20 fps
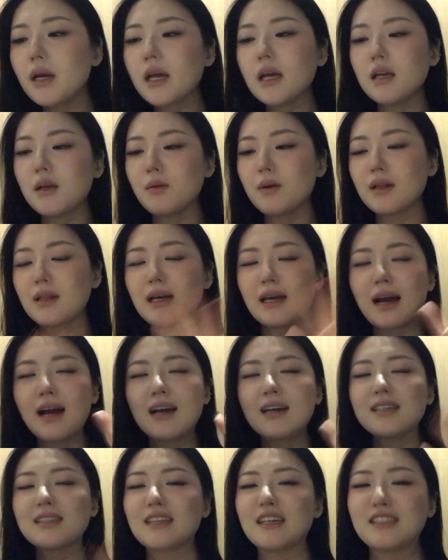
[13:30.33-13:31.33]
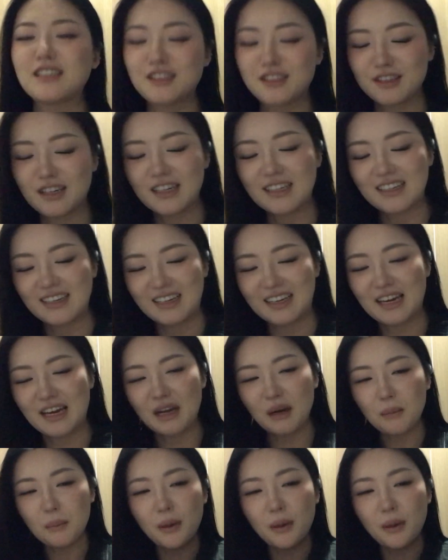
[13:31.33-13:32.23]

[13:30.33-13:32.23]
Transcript: anyway, like, I got sidetracked again,